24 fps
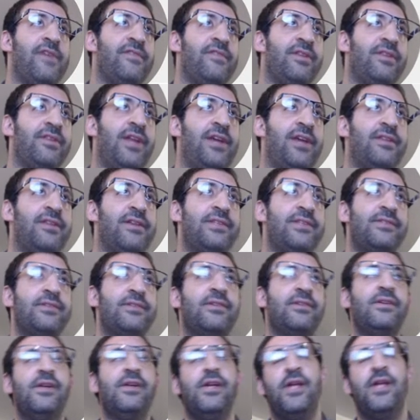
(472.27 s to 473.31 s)
like this,
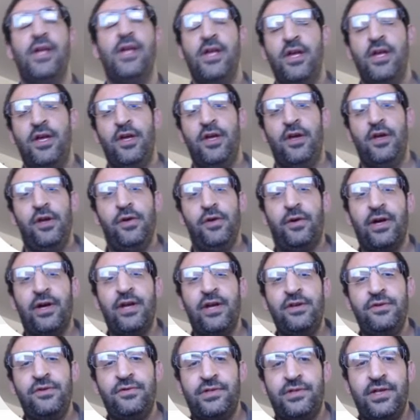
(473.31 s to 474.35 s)
you can
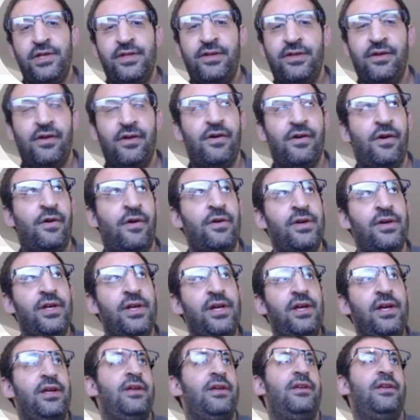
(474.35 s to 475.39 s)
use it
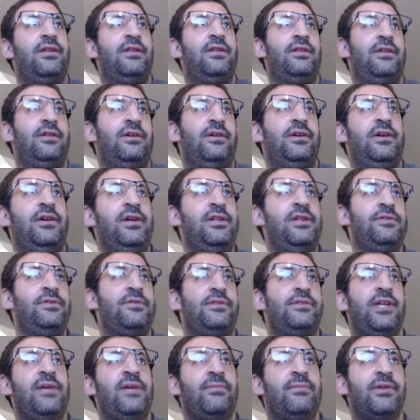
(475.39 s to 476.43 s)
only in the
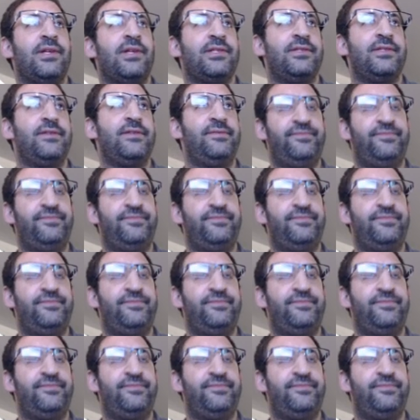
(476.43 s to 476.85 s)
same class.